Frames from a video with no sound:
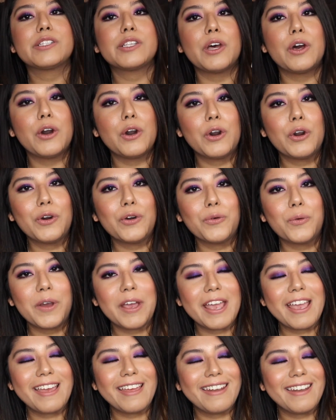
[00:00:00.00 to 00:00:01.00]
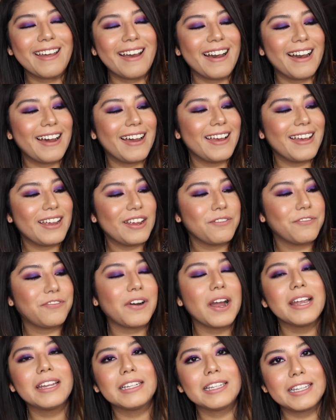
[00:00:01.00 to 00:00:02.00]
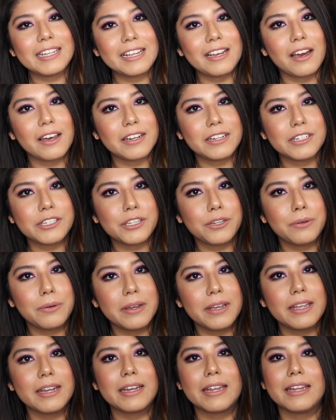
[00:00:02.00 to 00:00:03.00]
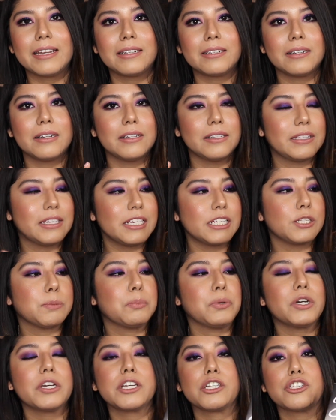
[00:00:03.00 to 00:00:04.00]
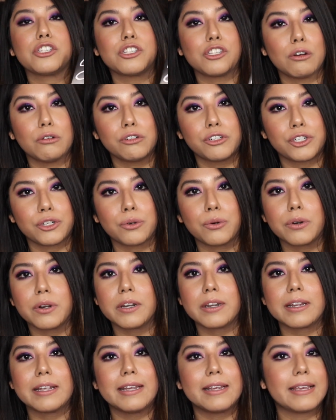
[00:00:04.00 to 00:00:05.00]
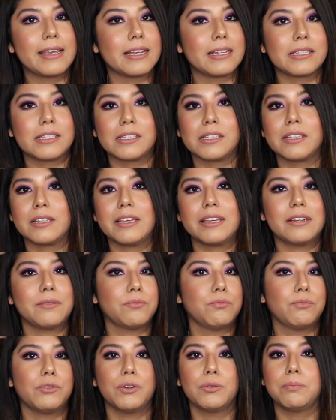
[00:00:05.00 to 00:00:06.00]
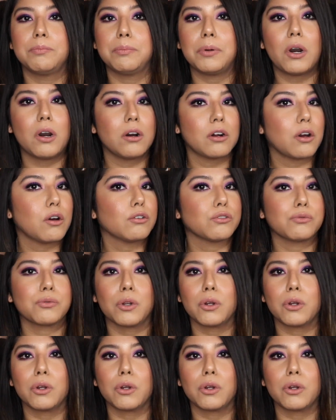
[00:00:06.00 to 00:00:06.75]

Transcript: So when I finally got into it, this book is so short, the ball goes